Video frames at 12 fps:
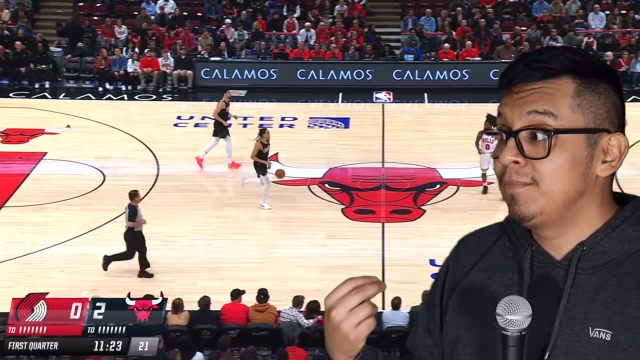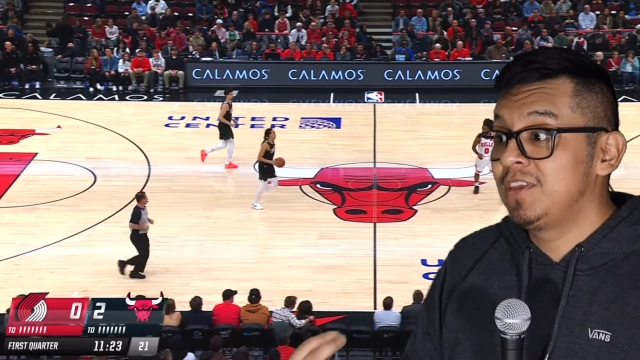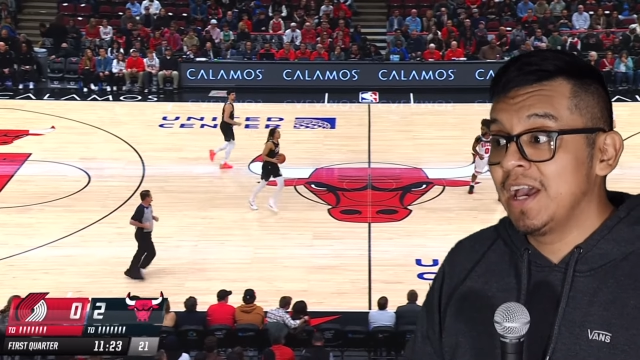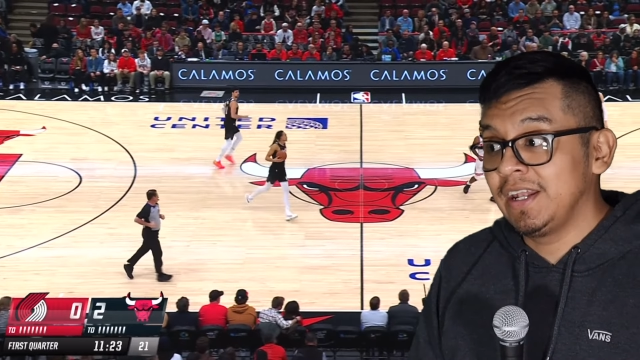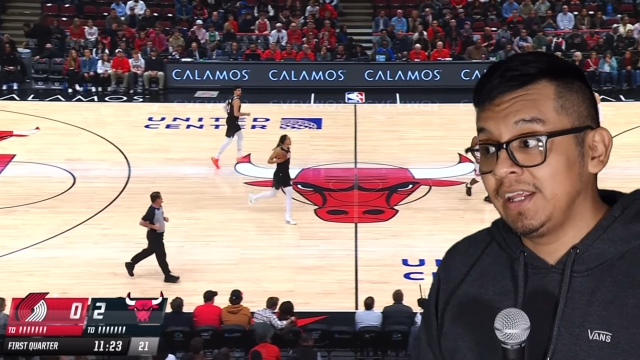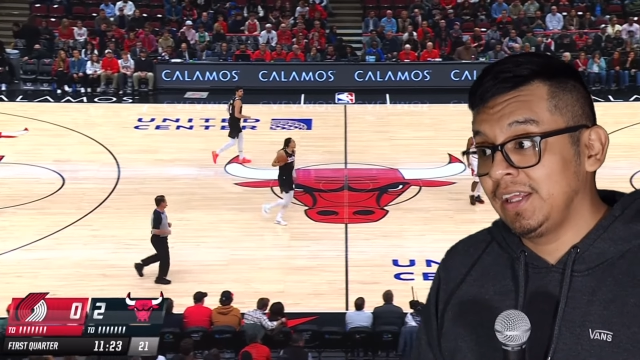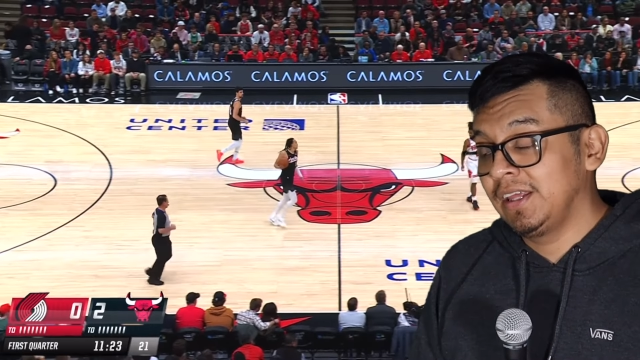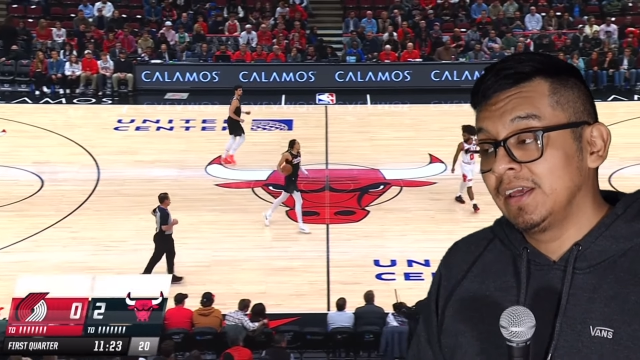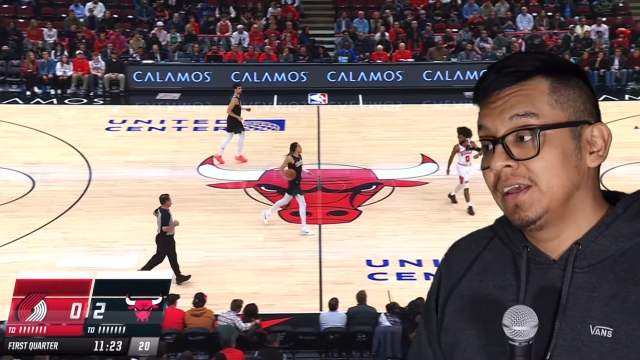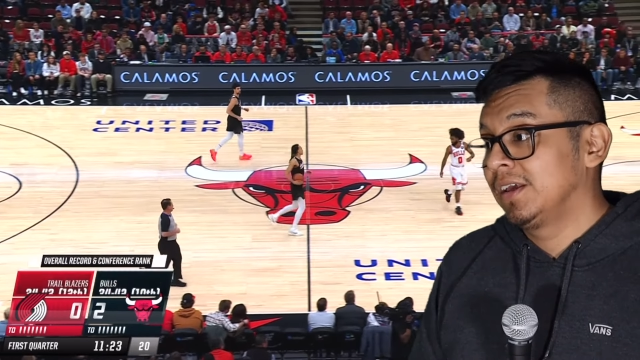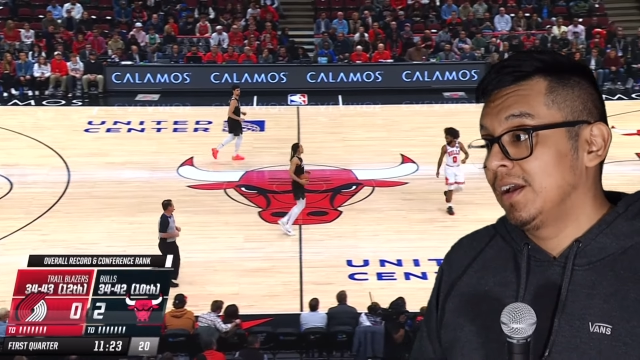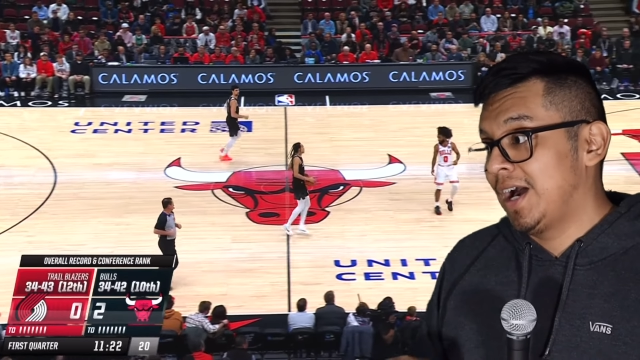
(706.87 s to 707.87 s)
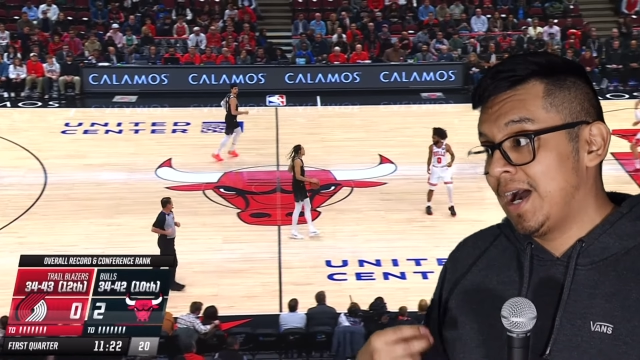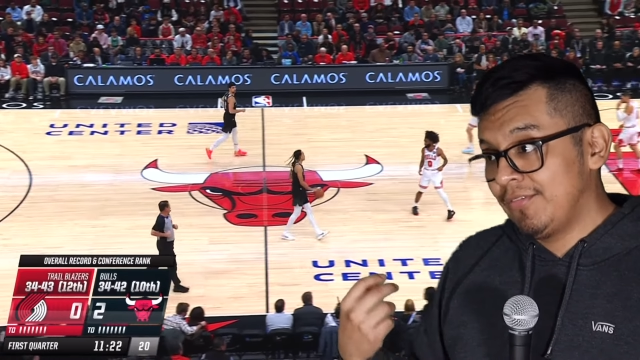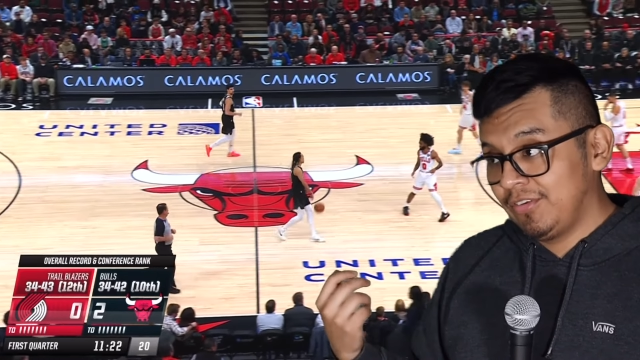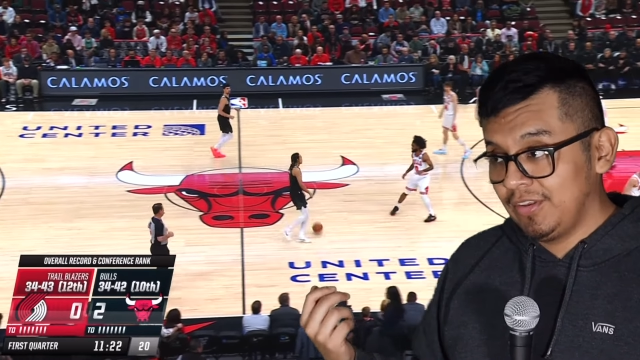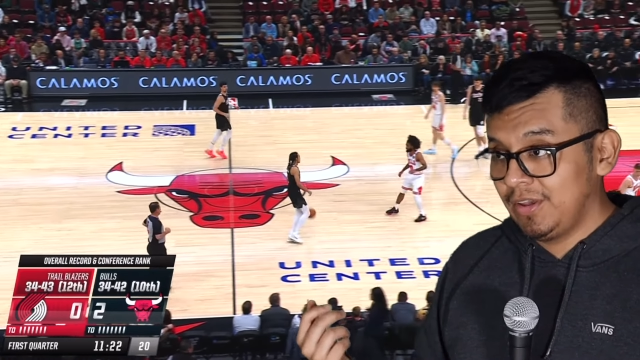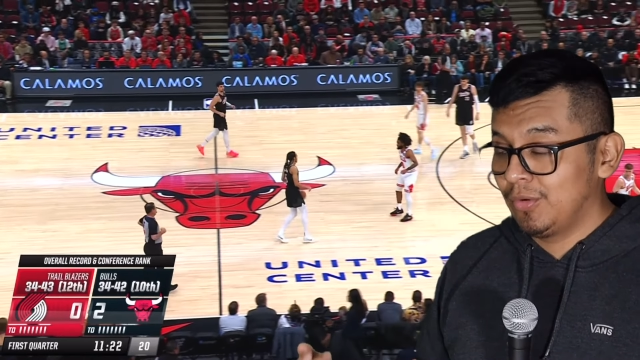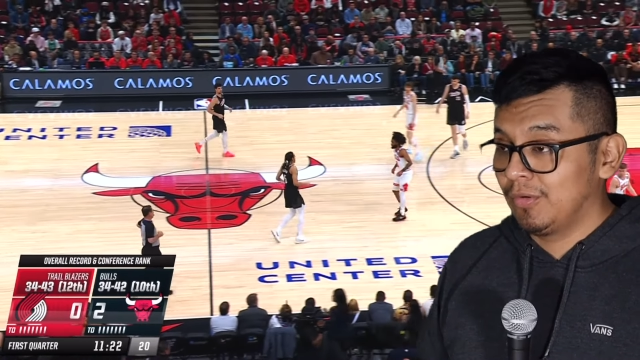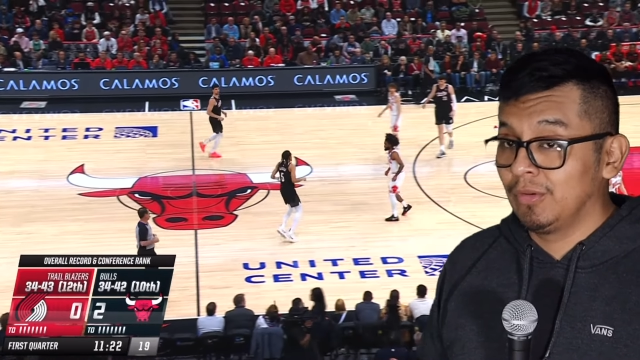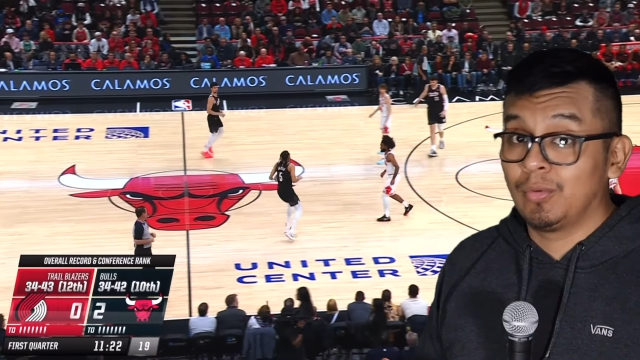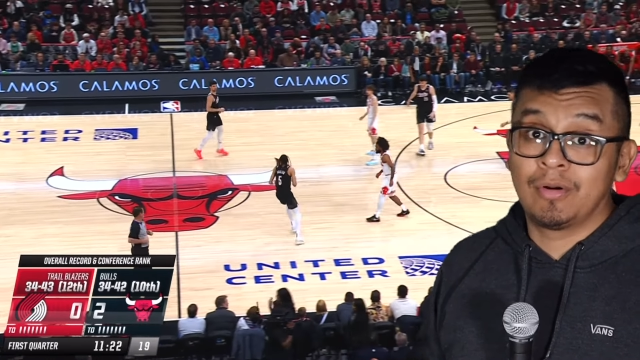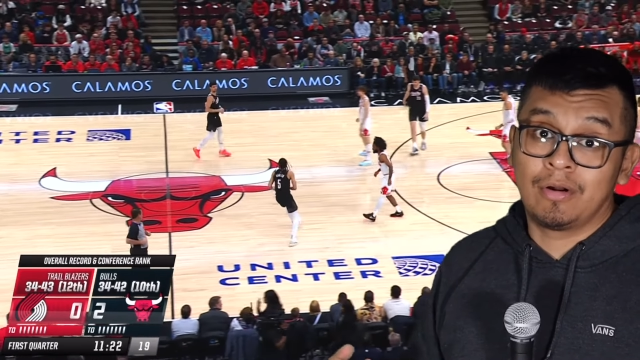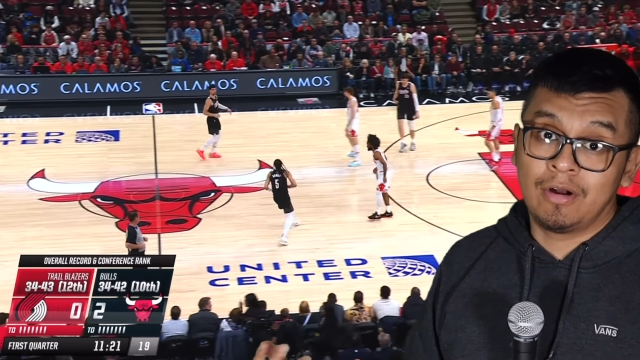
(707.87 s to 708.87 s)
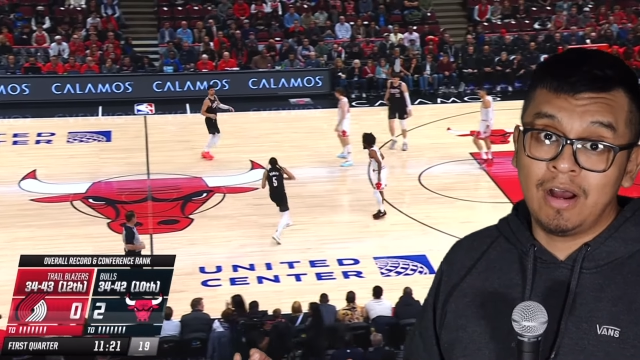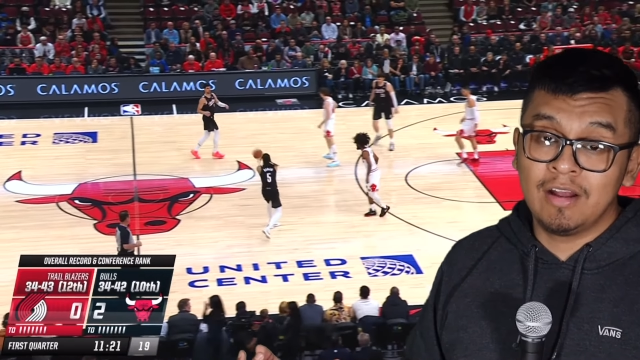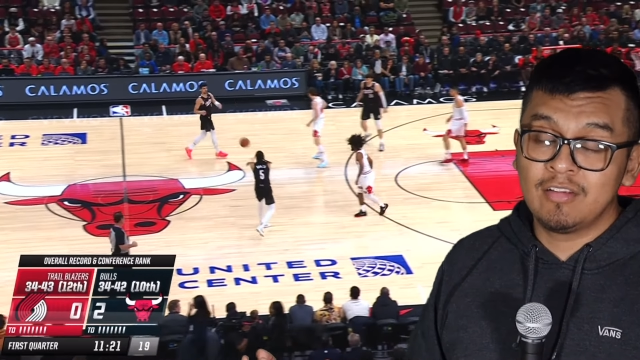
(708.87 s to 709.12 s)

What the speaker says: Deni, obviously he would have lowered our odds.